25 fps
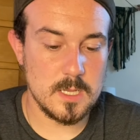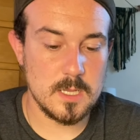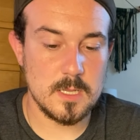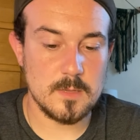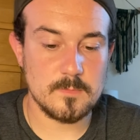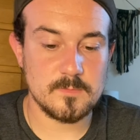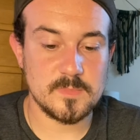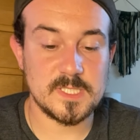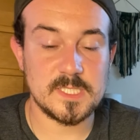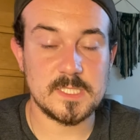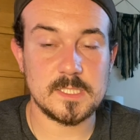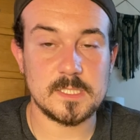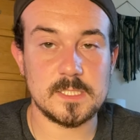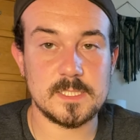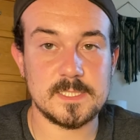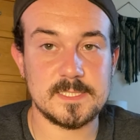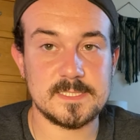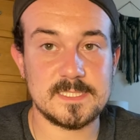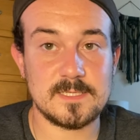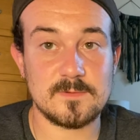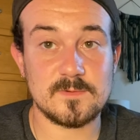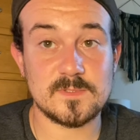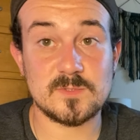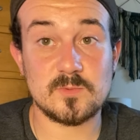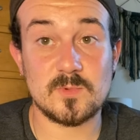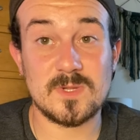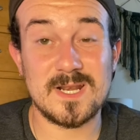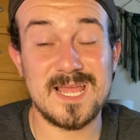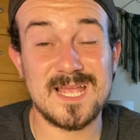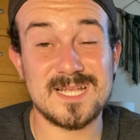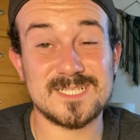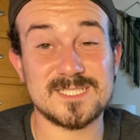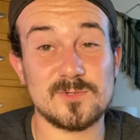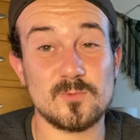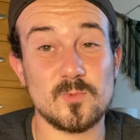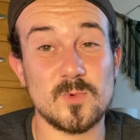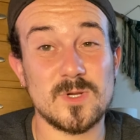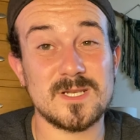Because that was one I
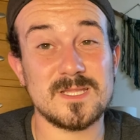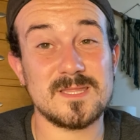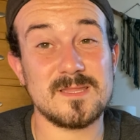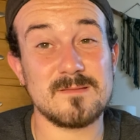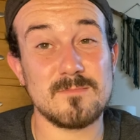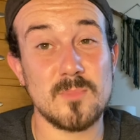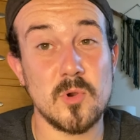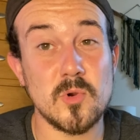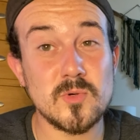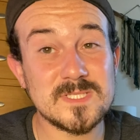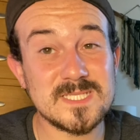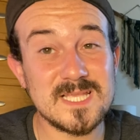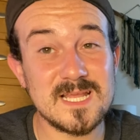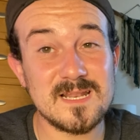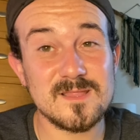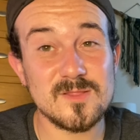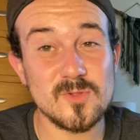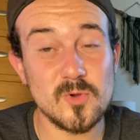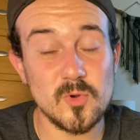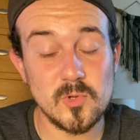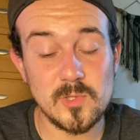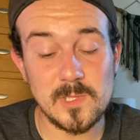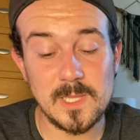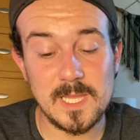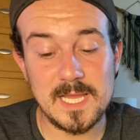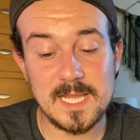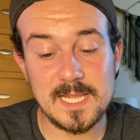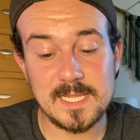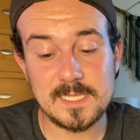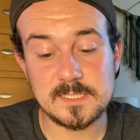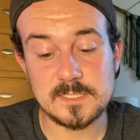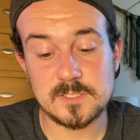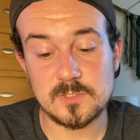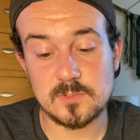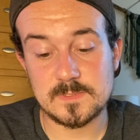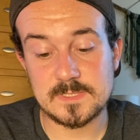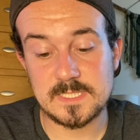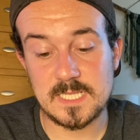actually wanted the most out of the whole line,
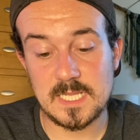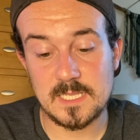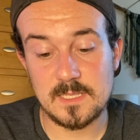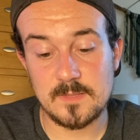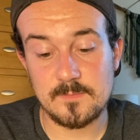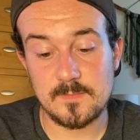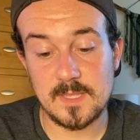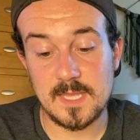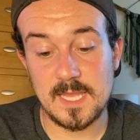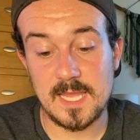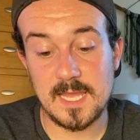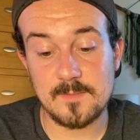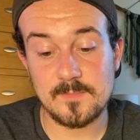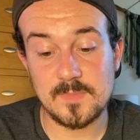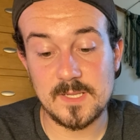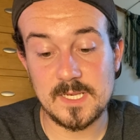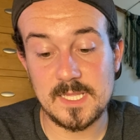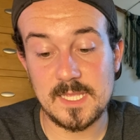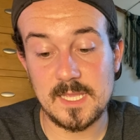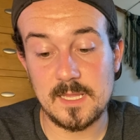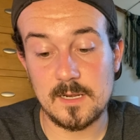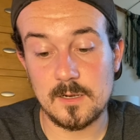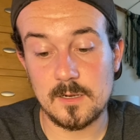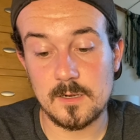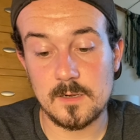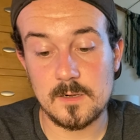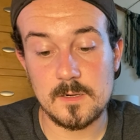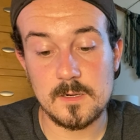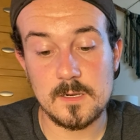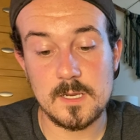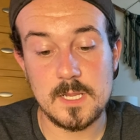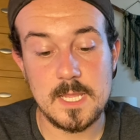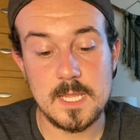so I was happy to get her.